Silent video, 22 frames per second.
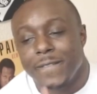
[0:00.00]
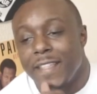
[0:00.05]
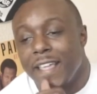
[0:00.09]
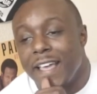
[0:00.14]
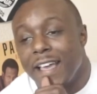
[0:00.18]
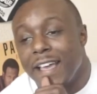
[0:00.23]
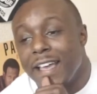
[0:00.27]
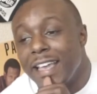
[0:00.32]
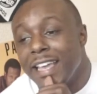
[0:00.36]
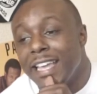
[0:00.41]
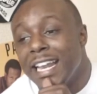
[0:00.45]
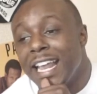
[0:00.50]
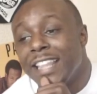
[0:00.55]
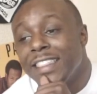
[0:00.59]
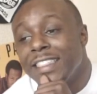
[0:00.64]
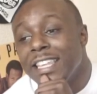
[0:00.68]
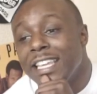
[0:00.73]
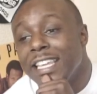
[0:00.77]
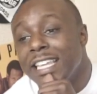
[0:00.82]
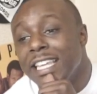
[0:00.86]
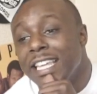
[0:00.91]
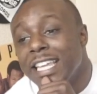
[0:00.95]
Nah. And I
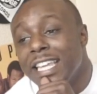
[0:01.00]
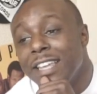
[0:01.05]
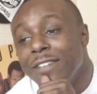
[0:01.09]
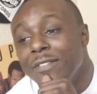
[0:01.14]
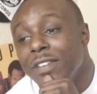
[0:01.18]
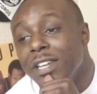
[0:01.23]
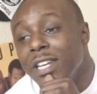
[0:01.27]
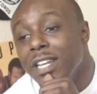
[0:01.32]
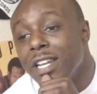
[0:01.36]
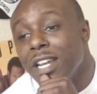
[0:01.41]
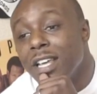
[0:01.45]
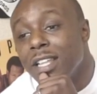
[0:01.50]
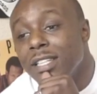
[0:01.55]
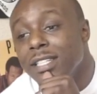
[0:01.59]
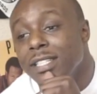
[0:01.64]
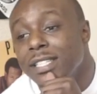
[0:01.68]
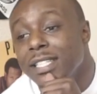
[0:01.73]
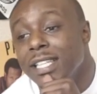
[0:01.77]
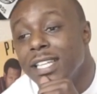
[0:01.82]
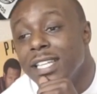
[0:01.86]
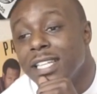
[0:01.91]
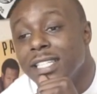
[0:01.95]
think even in other
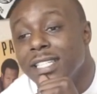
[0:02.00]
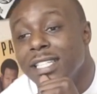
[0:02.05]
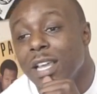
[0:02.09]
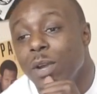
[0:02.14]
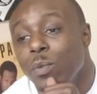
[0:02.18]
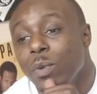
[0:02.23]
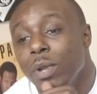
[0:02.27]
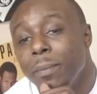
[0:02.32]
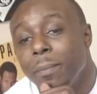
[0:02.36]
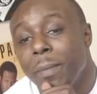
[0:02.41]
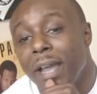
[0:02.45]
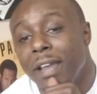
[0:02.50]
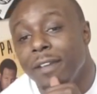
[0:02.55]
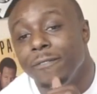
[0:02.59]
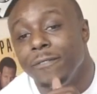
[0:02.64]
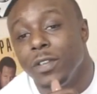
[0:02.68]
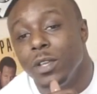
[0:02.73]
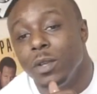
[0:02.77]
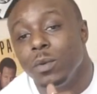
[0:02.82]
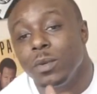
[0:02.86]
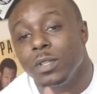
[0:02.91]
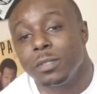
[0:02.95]
cities that we might
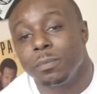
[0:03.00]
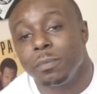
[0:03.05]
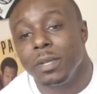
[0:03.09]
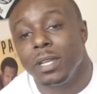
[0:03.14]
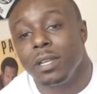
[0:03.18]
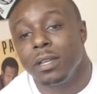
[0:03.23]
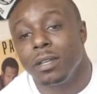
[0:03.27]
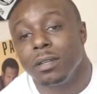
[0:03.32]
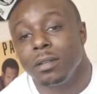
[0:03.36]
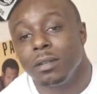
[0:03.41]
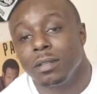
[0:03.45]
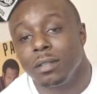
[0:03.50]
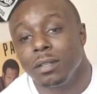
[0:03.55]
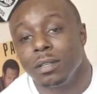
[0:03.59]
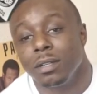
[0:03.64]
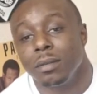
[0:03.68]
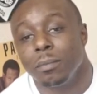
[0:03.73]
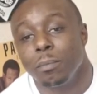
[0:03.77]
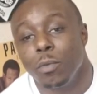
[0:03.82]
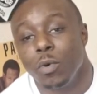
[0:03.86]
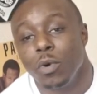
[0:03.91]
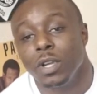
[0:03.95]
view as being
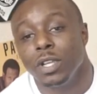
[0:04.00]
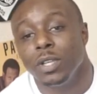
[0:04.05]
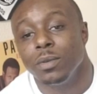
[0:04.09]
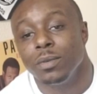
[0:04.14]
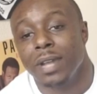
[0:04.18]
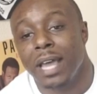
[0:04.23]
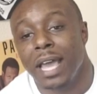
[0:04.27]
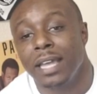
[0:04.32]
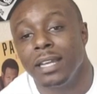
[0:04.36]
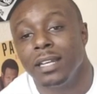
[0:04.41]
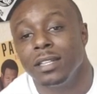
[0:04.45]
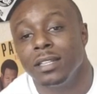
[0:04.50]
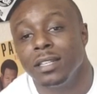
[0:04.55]
more united